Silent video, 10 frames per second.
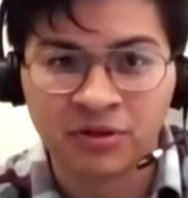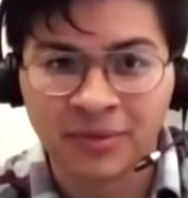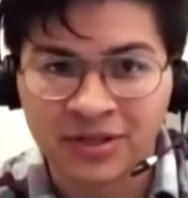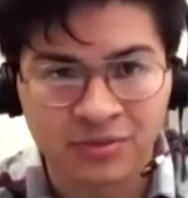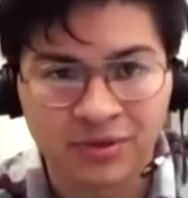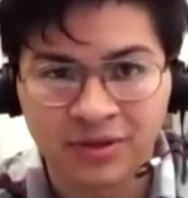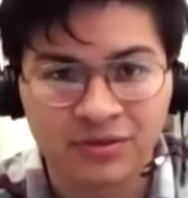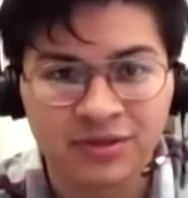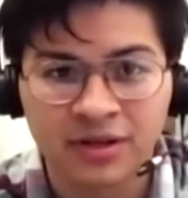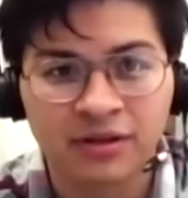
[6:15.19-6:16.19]
you might just want to
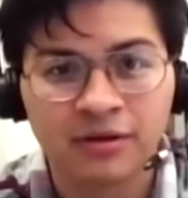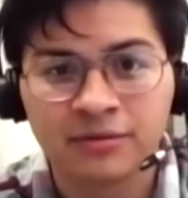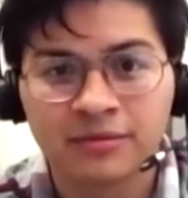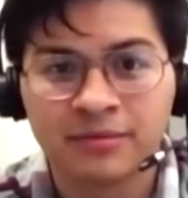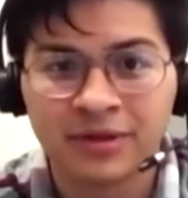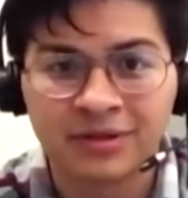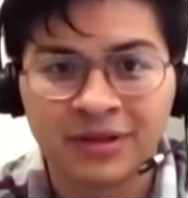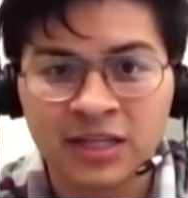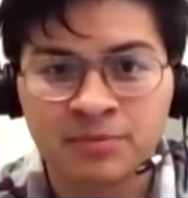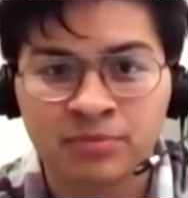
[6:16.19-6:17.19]
use EndNote. But
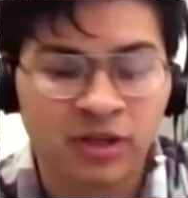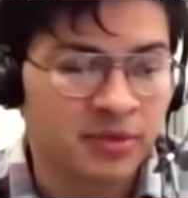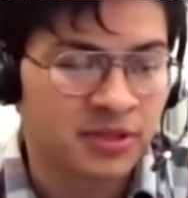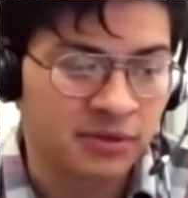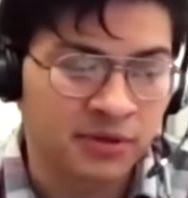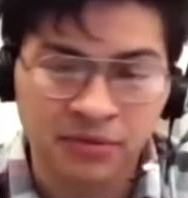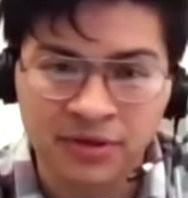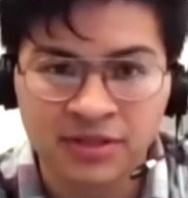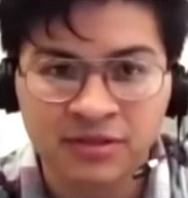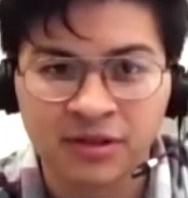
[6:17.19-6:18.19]
that's pretty much the only
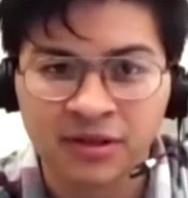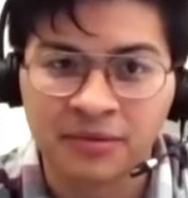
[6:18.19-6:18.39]
reason.